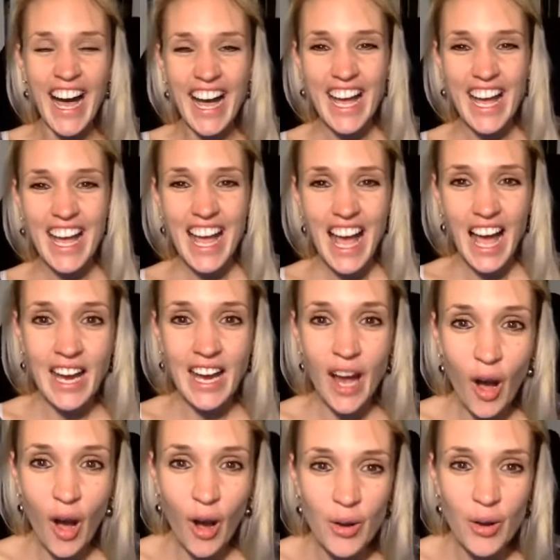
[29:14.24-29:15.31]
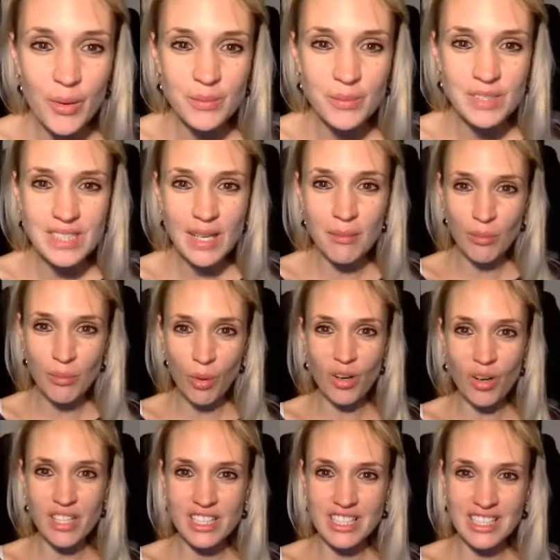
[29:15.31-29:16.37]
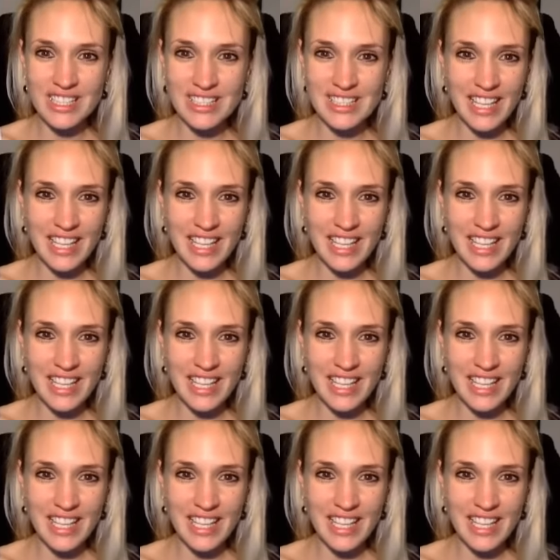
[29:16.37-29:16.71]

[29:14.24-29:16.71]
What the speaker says: And homes and mortgages,